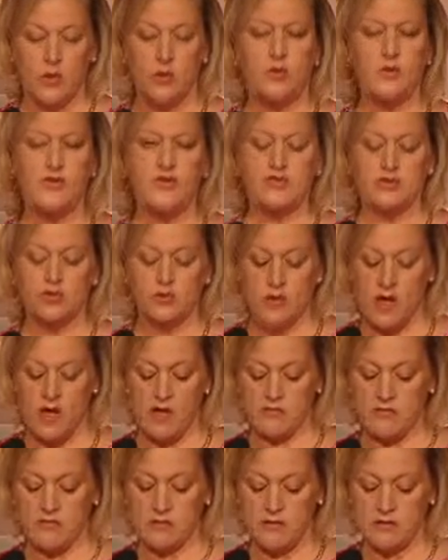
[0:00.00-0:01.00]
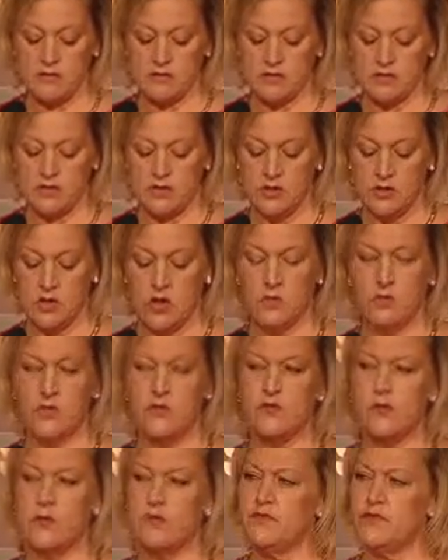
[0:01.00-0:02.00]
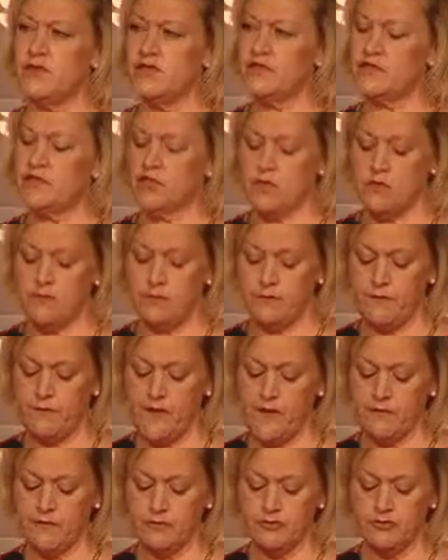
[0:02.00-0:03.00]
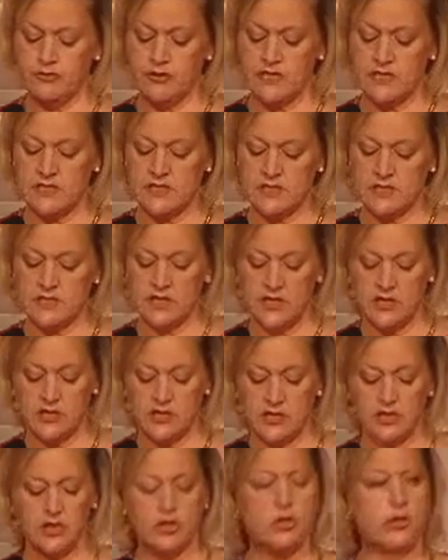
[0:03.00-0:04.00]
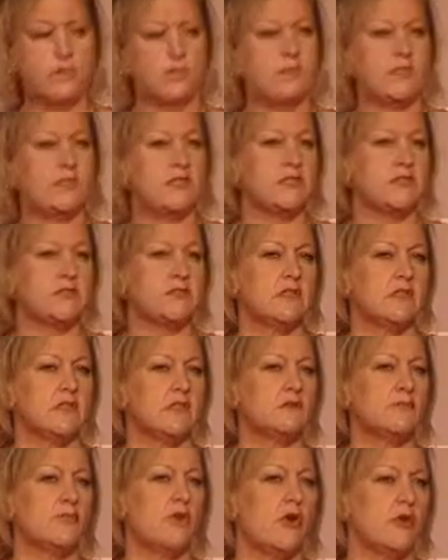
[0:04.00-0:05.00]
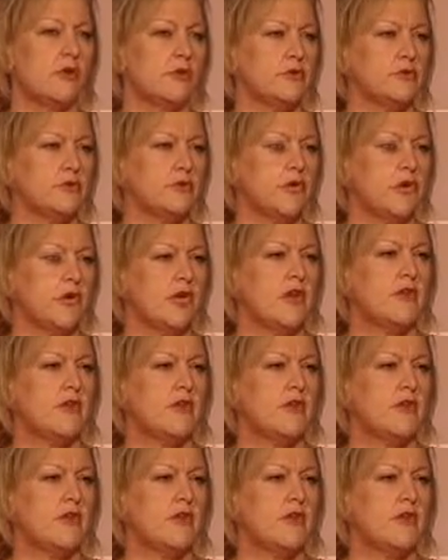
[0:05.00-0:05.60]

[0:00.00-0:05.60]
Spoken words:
Within 12 months, we've converted over 500 installation companies to this product,